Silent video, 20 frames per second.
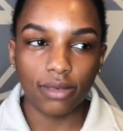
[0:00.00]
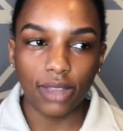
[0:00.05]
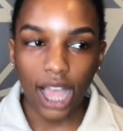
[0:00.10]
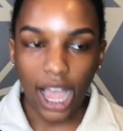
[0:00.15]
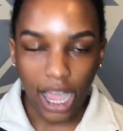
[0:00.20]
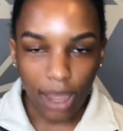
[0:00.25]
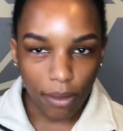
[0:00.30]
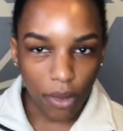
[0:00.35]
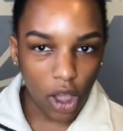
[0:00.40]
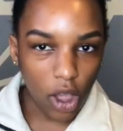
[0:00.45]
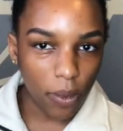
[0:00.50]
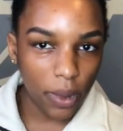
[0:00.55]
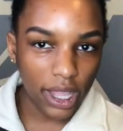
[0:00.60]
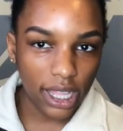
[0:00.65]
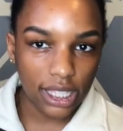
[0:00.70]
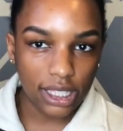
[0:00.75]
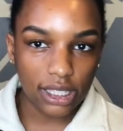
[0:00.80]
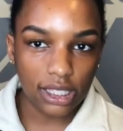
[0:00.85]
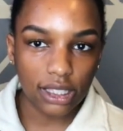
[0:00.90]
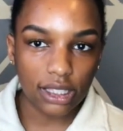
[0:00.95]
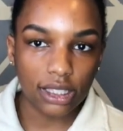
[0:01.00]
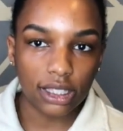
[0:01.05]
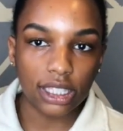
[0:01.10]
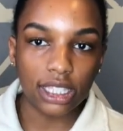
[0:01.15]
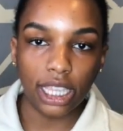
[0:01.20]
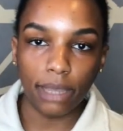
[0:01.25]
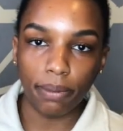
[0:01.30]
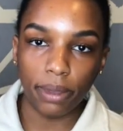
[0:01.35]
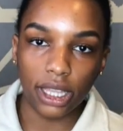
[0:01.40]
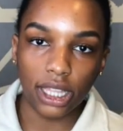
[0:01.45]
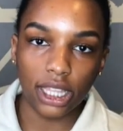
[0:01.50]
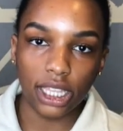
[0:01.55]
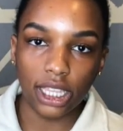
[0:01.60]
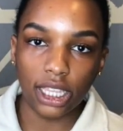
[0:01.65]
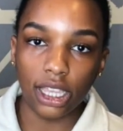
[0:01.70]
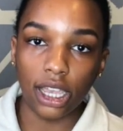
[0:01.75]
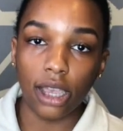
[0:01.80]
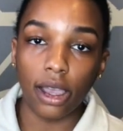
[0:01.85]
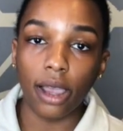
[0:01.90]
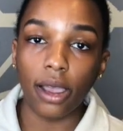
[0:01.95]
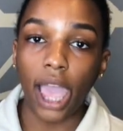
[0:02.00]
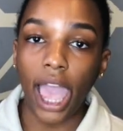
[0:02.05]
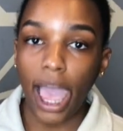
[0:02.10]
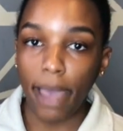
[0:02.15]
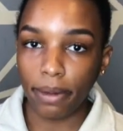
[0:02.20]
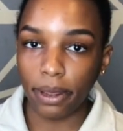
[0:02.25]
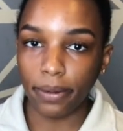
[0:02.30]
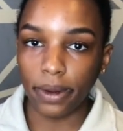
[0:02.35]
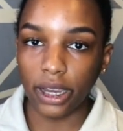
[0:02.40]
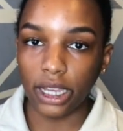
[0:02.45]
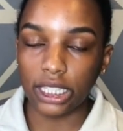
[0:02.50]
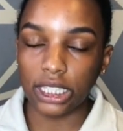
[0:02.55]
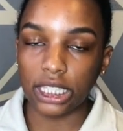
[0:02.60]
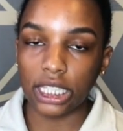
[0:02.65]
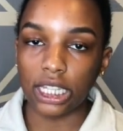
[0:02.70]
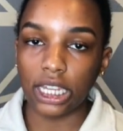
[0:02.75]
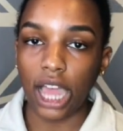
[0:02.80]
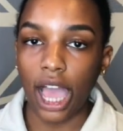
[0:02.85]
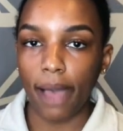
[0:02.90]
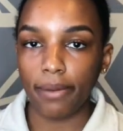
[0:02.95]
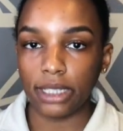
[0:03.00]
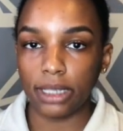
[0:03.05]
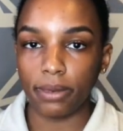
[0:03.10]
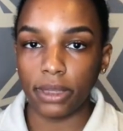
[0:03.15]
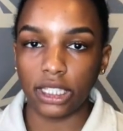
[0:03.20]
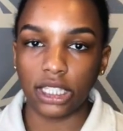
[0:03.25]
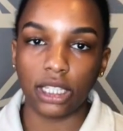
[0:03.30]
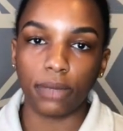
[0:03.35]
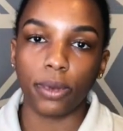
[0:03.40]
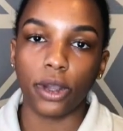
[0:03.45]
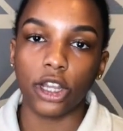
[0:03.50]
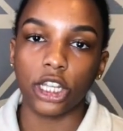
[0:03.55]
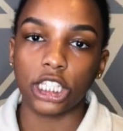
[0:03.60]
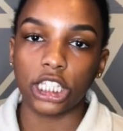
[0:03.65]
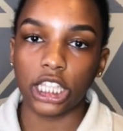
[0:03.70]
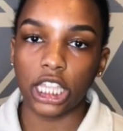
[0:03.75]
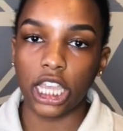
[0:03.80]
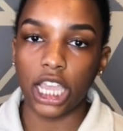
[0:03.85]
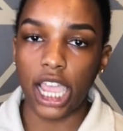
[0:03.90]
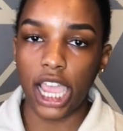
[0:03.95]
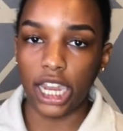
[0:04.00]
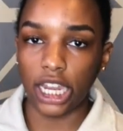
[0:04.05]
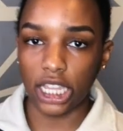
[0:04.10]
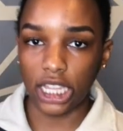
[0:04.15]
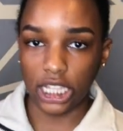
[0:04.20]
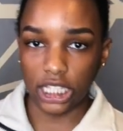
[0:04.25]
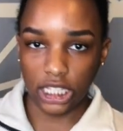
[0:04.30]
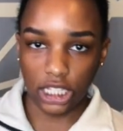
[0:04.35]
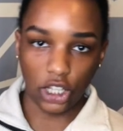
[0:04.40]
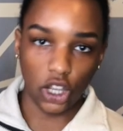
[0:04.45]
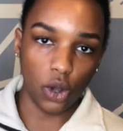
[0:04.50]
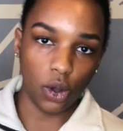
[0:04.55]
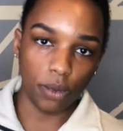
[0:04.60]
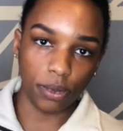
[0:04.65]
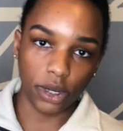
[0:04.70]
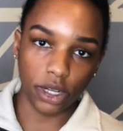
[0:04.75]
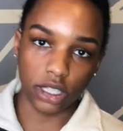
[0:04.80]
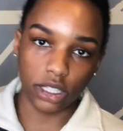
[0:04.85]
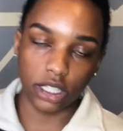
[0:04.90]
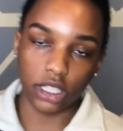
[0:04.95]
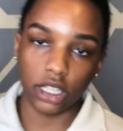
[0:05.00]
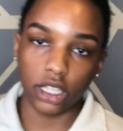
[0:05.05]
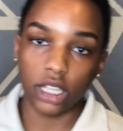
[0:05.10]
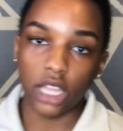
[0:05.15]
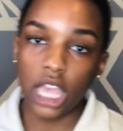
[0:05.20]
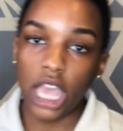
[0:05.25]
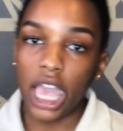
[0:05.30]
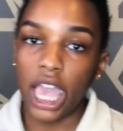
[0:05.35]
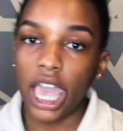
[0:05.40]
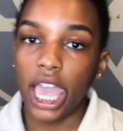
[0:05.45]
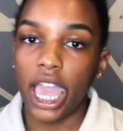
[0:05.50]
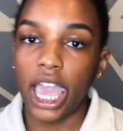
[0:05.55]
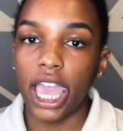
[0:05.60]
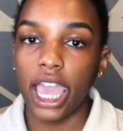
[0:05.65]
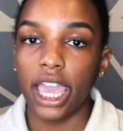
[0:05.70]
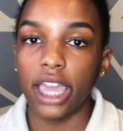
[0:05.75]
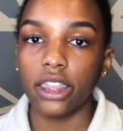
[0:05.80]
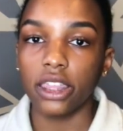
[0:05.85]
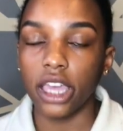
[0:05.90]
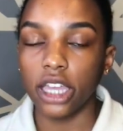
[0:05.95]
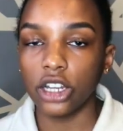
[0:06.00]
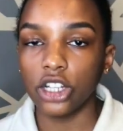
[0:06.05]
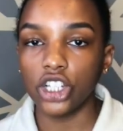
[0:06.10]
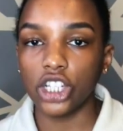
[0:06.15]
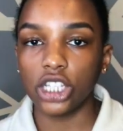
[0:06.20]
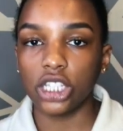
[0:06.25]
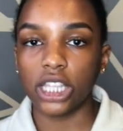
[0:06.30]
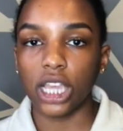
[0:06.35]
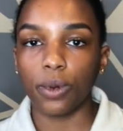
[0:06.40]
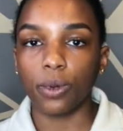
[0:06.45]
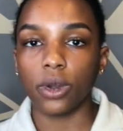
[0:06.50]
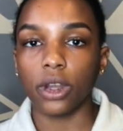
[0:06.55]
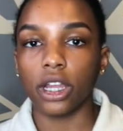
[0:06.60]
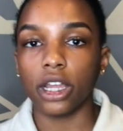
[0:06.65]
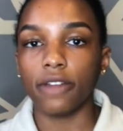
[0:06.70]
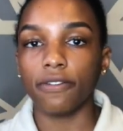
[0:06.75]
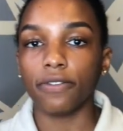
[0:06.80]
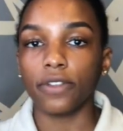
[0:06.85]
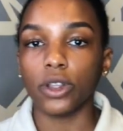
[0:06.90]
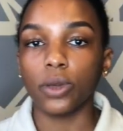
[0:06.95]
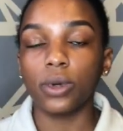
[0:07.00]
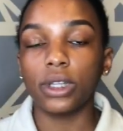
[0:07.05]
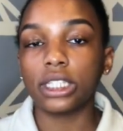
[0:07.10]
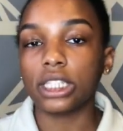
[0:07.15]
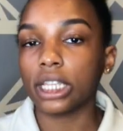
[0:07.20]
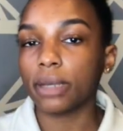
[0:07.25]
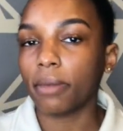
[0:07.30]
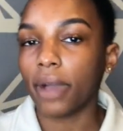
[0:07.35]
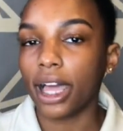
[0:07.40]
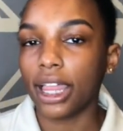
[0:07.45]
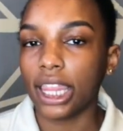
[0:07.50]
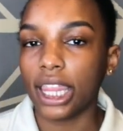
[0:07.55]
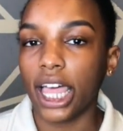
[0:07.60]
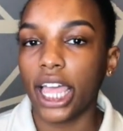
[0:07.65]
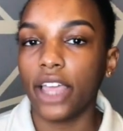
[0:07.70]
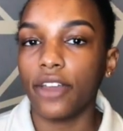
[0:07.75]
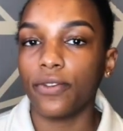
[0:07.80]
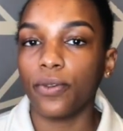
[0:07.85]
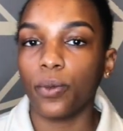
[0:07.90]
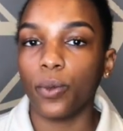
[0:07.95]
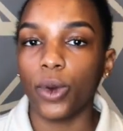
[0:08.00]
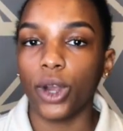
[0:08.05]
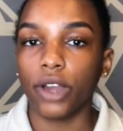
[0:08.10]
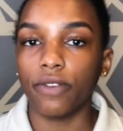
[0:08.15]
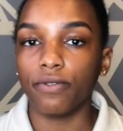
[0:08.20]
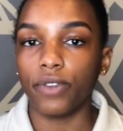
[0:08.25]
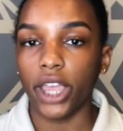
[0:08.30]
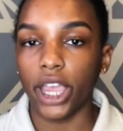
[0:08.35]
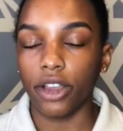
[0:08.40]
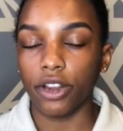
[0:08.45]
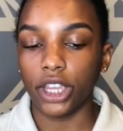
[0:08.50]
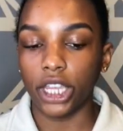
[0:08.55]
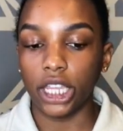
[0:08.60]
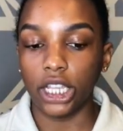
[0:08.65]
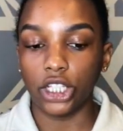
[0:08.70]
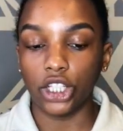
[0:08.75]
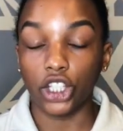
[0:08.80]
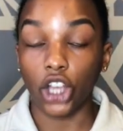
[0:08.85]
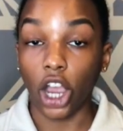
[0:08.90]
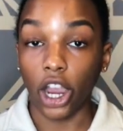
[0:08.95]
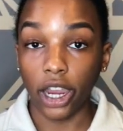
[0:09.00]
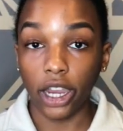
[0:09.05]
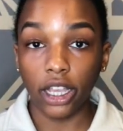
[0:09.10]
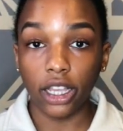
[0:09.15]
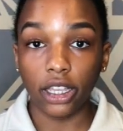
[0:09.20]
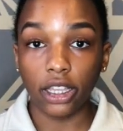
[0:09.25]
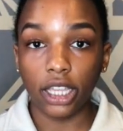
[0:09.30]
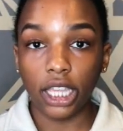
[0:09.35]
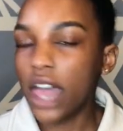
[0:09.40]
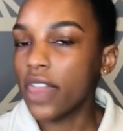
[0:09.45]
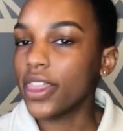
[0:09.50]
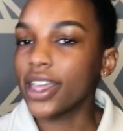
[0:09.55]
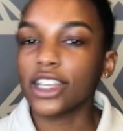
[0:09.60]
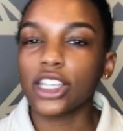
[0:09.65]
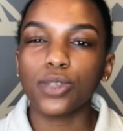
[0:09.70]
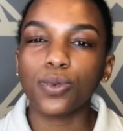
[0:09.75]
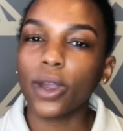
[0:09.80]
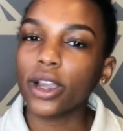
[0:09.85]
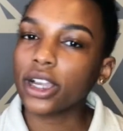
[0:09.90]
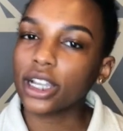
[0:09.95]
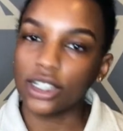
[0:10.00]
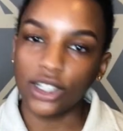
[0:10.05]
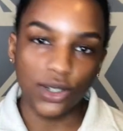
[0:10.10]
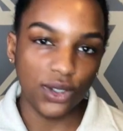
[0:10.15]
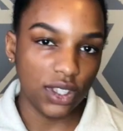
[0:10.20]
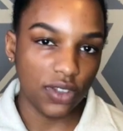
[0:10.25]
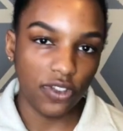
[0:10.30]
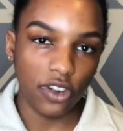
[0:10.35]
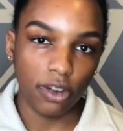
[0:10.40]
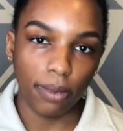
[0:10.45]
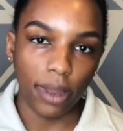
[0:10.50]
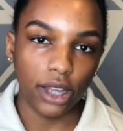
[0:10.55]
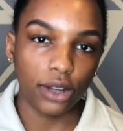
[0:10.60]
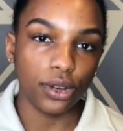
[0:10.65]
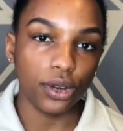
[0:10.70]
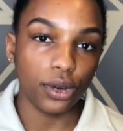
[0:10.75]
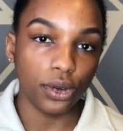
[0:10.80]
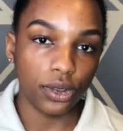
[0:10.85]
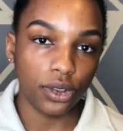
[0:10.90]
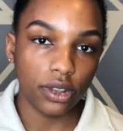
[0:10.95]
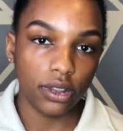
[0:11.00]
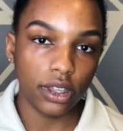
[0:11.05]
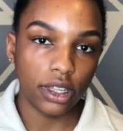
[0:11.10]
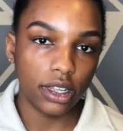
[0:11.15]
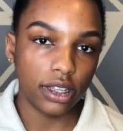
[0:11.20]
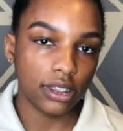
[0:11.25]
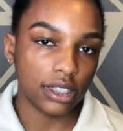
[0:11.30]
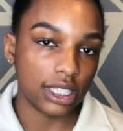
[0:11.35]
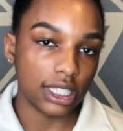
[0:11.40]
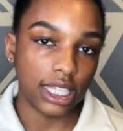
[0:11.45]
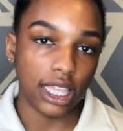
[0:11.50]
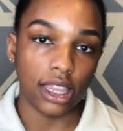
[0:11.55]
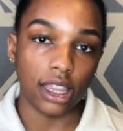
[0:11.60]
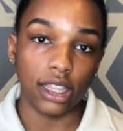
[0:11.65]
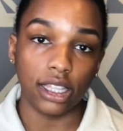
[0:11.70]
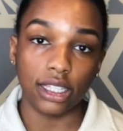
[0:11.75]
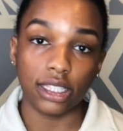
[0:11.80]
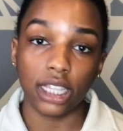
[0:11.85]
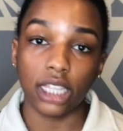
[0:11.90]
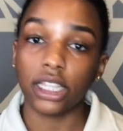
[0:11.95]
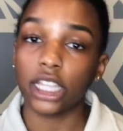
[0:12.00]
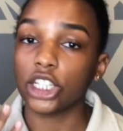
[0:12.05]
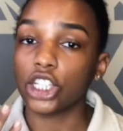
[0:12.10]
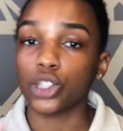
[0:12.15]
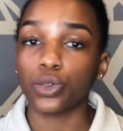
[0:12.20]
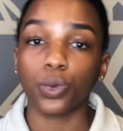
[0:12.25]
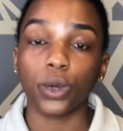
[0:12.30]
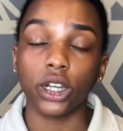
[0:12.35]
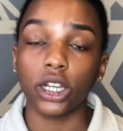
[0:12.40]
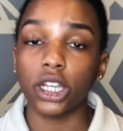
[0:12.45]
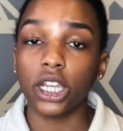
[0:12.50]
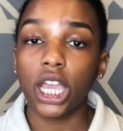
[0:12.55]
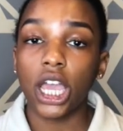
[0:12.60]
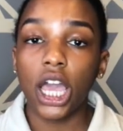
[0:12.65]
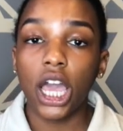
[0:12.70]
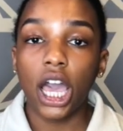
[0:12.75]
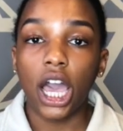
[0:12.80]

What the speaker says: I'm always typically a happy person, an optimistic person, and an easygoing person. And the energies that were influencing my life were very dark. They just weren't conducive for my growth, to say the least. Like, they just weren't.